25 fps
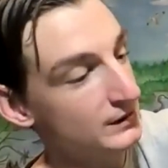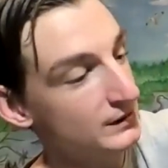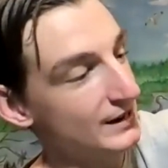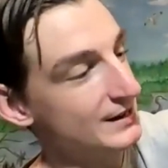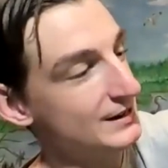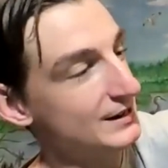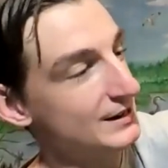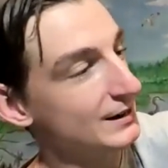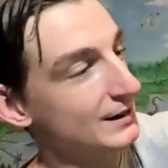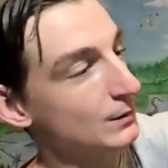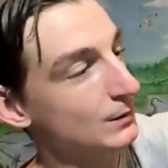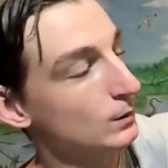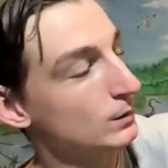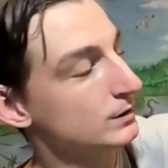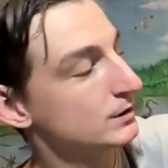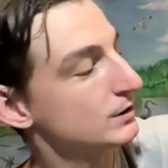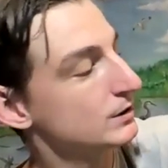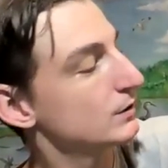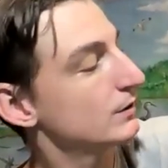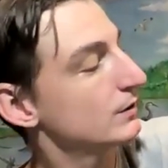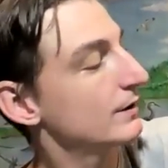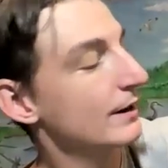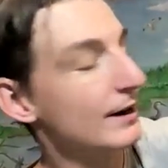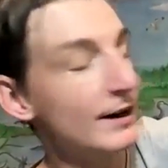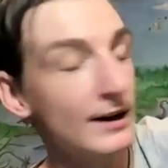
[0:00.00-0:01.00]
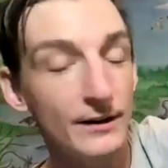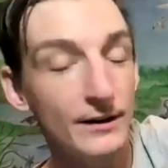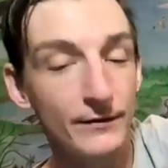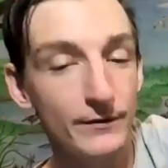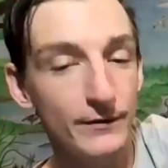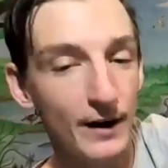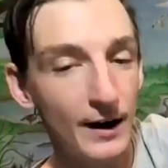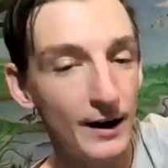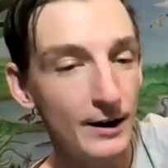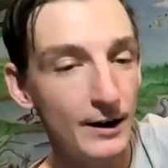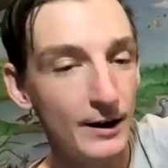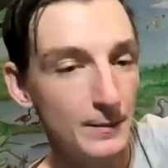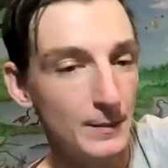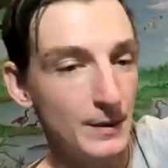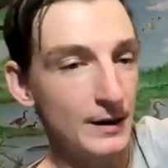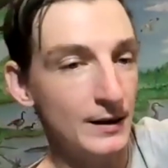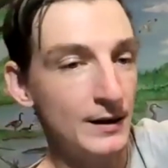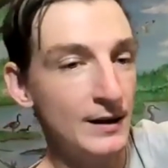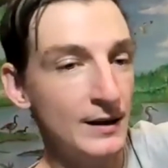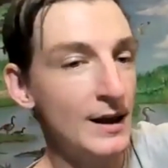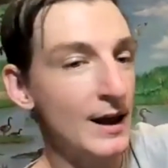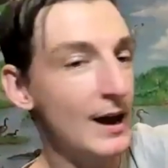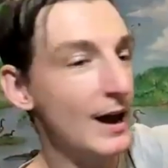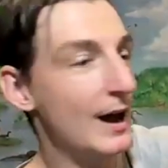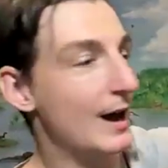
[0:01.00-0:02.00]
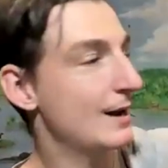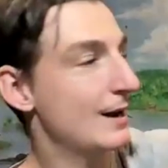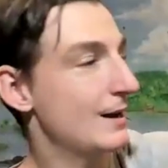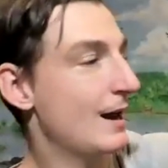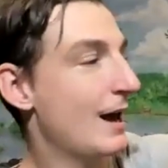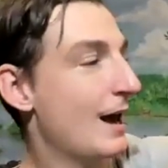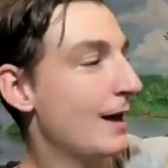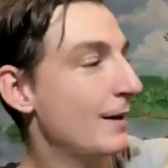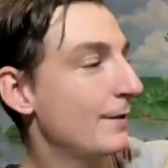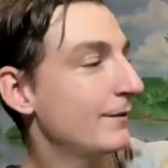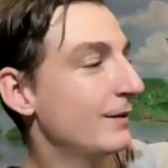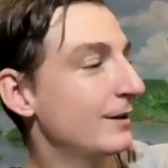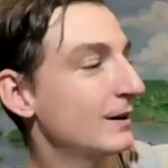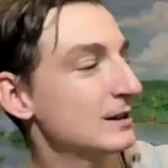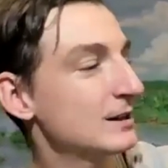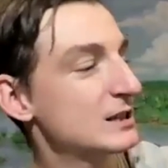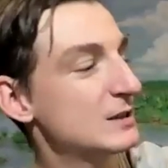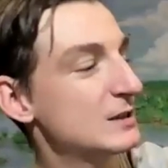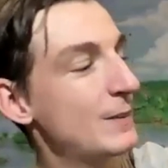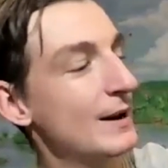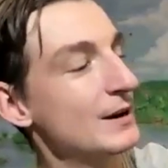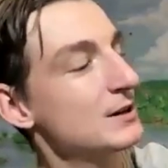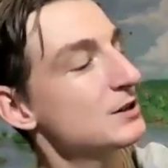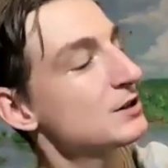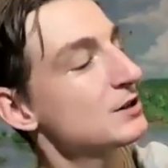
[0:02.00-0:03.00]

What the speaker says: blend into their environment. And having a